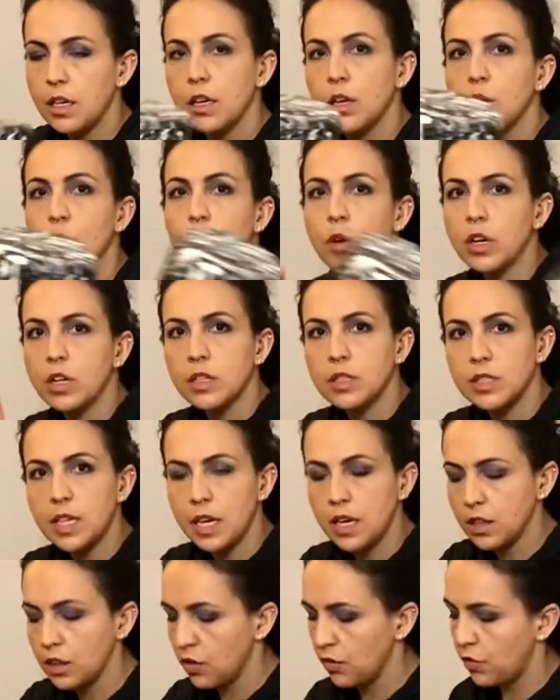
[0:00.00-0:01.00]
we're going to take
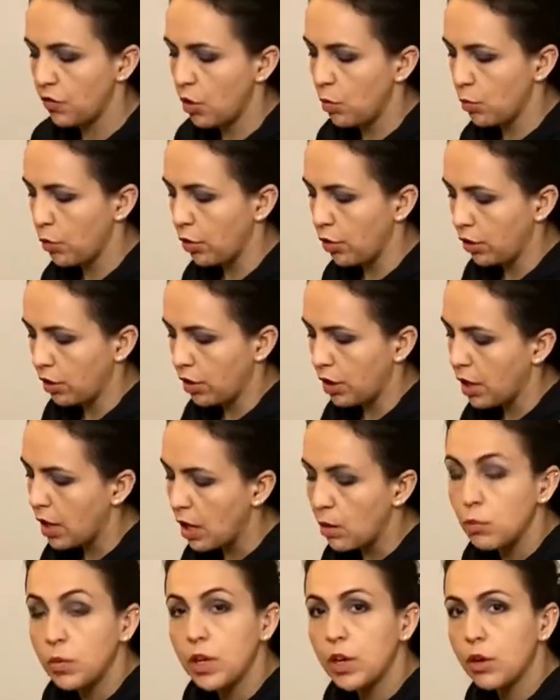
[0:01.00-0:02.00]
the foam roller and
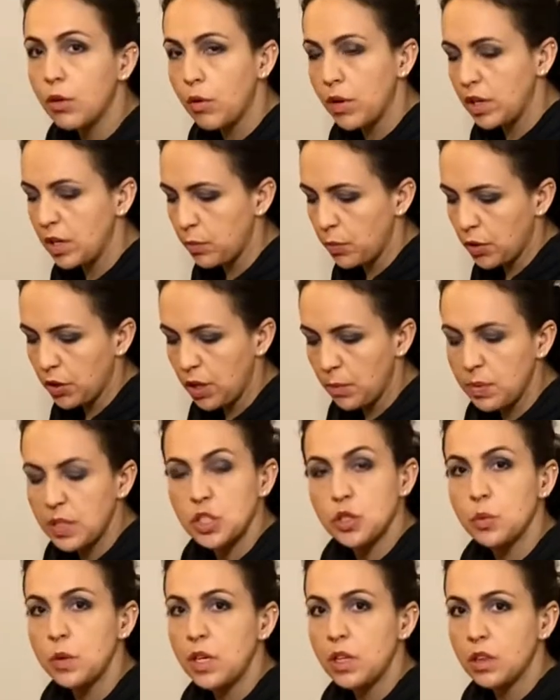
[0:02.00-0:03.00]
we are going to put it
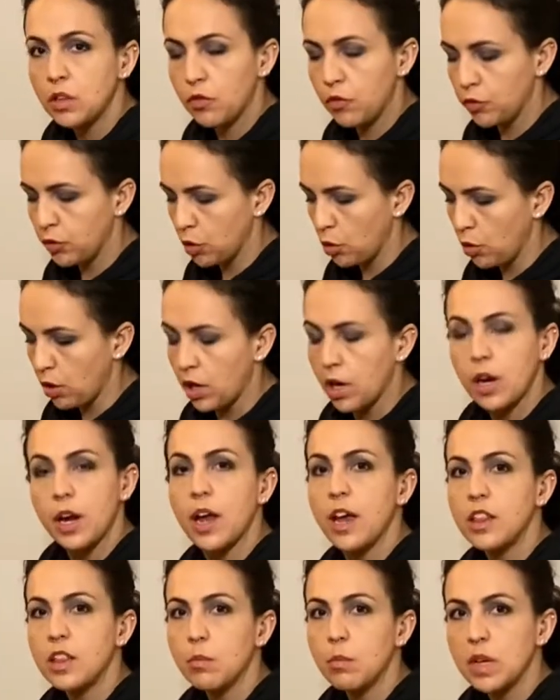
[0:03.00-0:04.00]
between the floor and
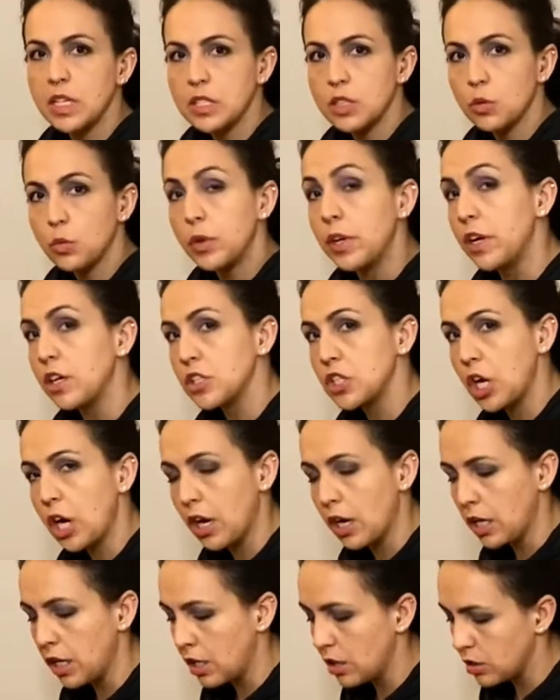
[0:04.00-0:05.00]
the muscle we are
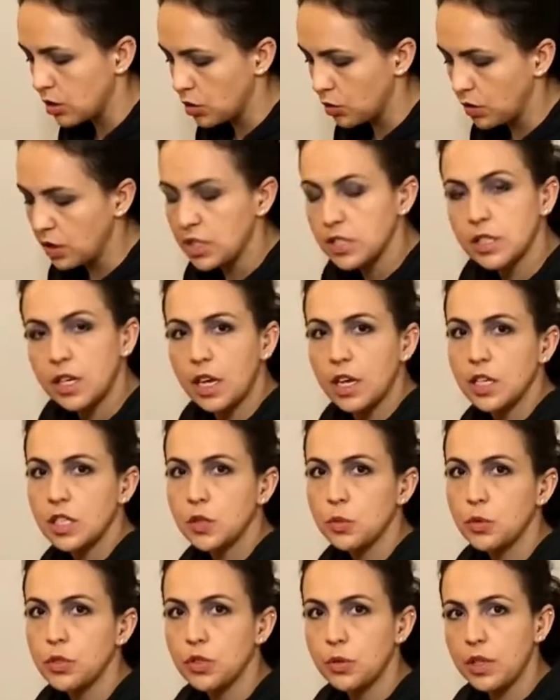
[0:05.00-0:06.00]
targeting. So in this case,
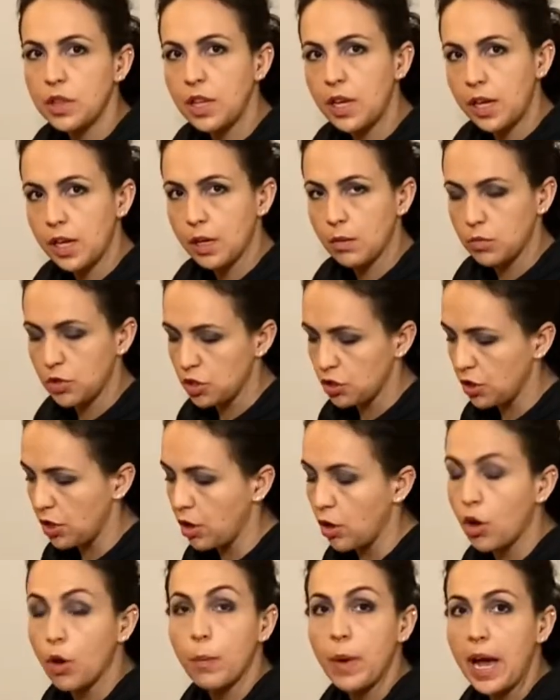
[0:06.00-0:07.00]
we're doing the hamstring
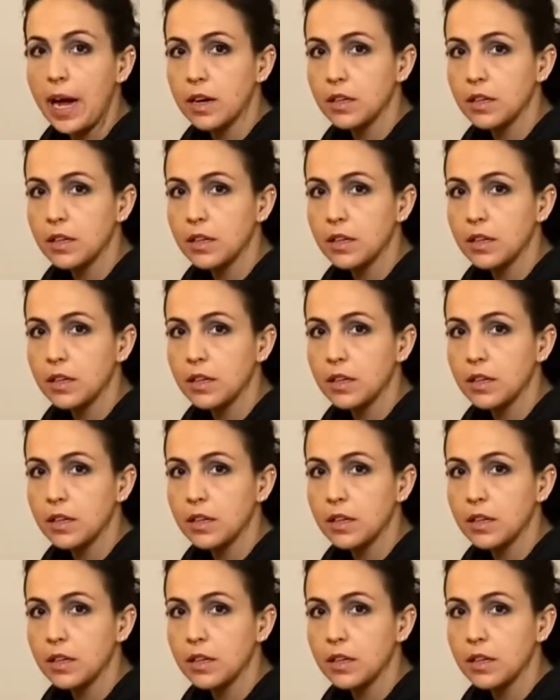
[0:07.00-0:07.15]
or back of the